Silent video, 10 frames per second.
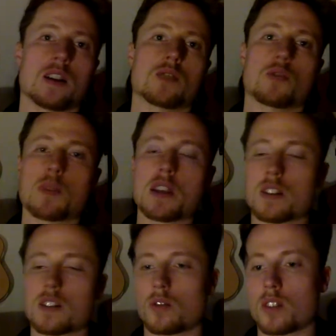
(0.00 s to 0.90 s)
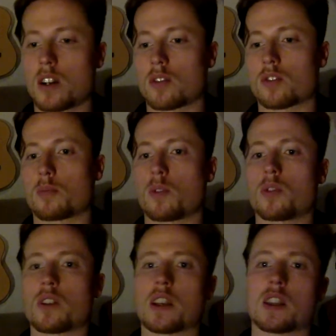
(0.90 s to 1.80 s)
So for me, it's only outdoor
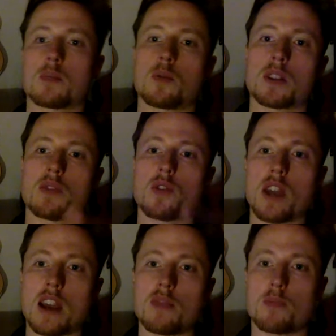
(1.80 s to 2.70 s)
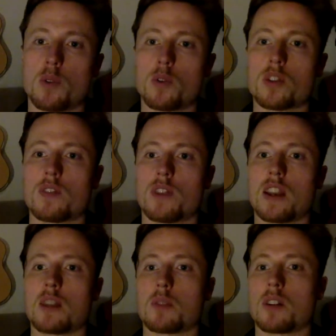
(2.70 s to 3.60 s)
bouldering at the moment. If you have both
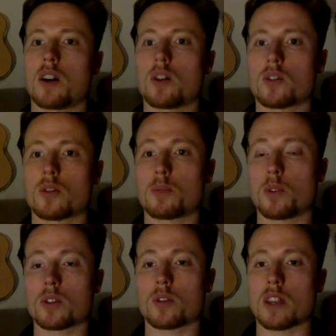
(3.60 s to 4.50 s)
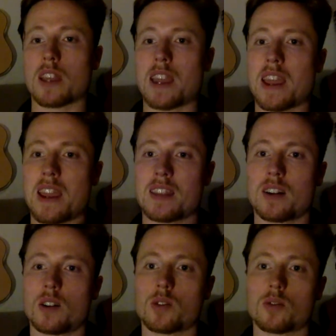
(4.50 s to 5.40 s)
available, outdoor bouldering and
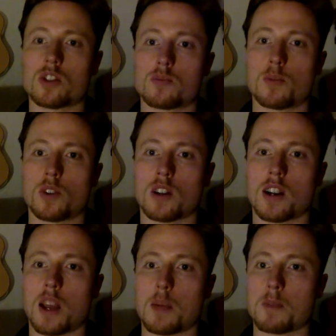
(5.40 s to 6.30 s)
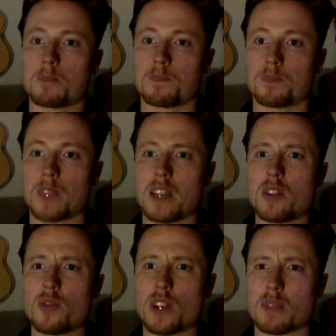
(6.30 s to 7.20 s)
outdoor sport climbing, and
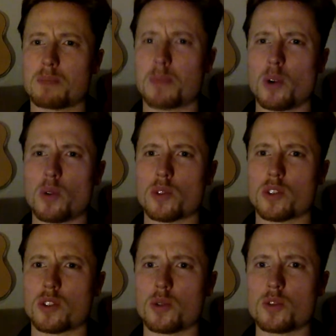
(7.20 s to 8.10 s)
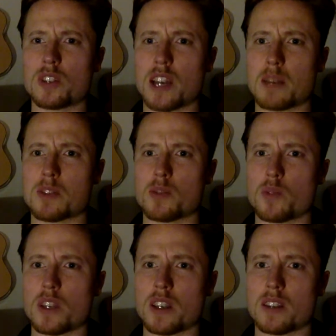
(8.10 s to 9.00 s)
you've got both 2 times a
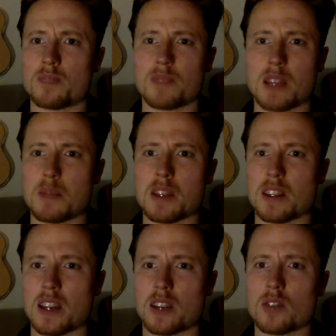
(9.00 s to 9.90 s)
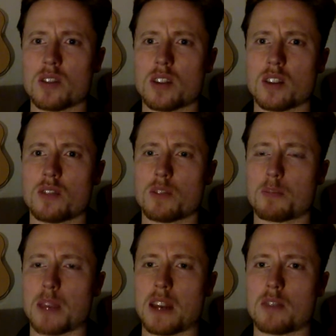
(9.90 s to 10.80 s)
week, I mean, I couldn't think of a
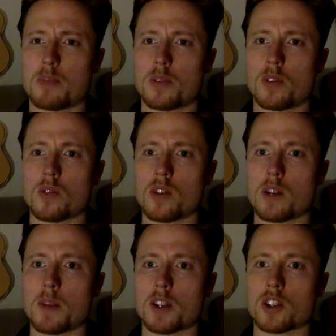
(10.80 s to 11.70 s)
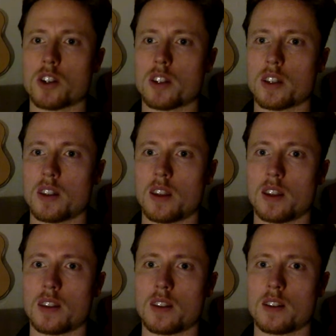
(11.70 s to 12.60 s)
better program actually than
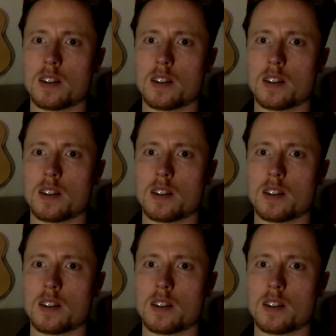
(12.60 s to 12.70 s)
that.